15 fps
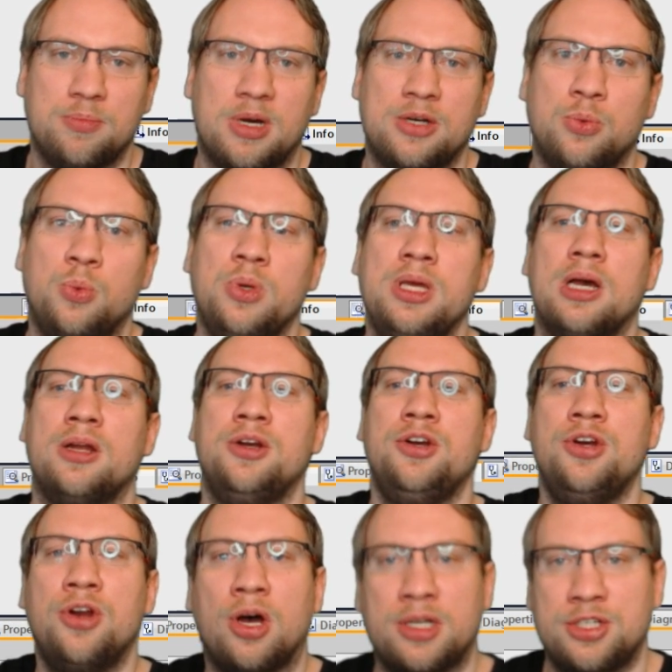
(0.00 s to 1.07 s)
but we are
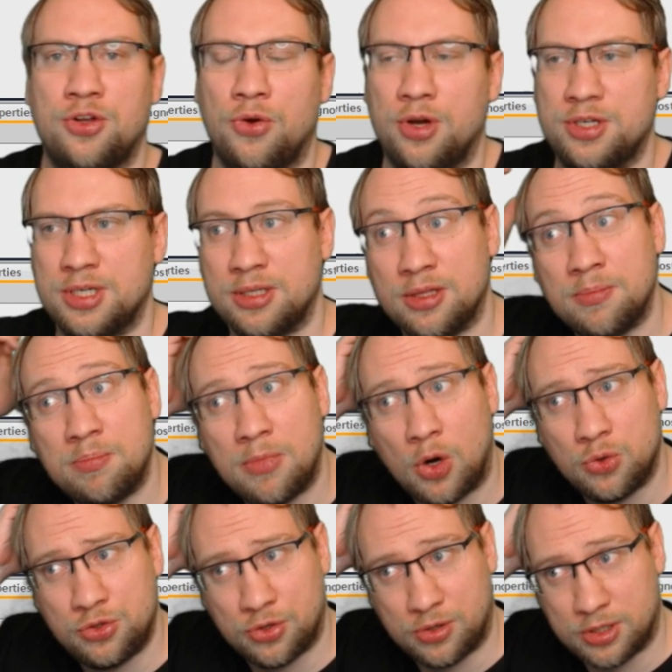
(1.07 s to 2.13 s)
not hurting the
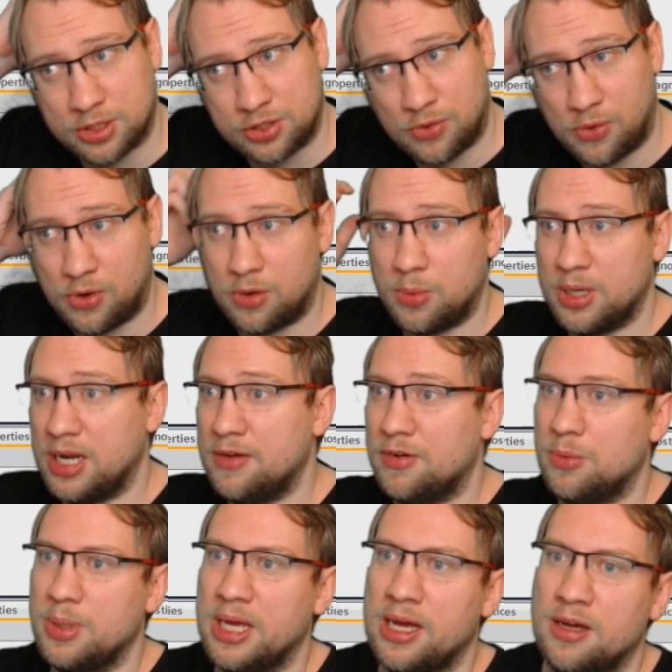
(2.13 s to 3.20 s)
motors or whatever
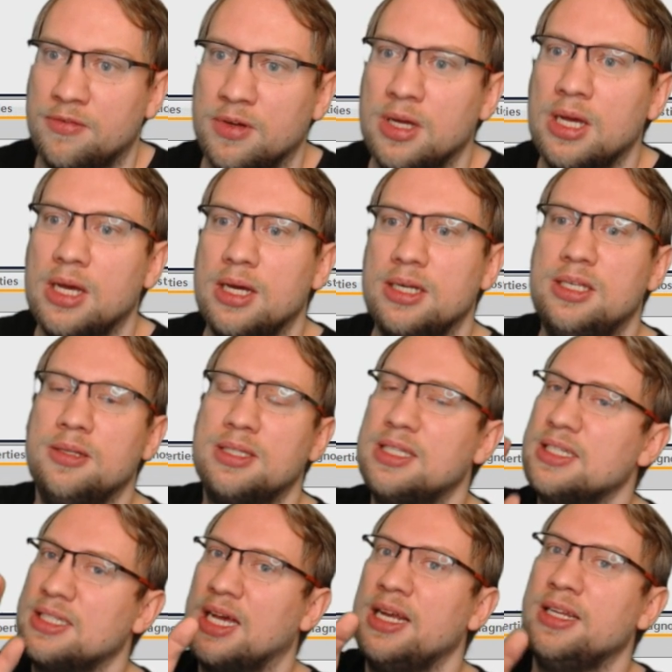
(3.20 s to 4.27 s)
we have.
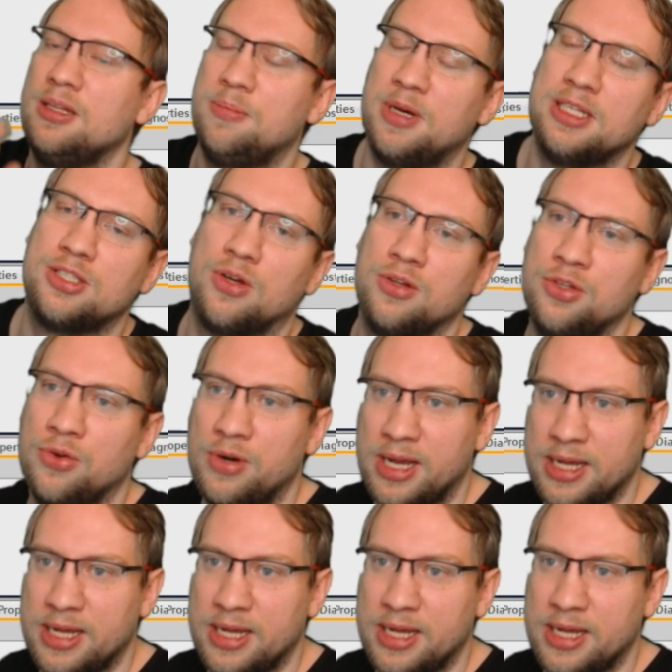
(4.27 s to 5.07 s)
This highly depends on your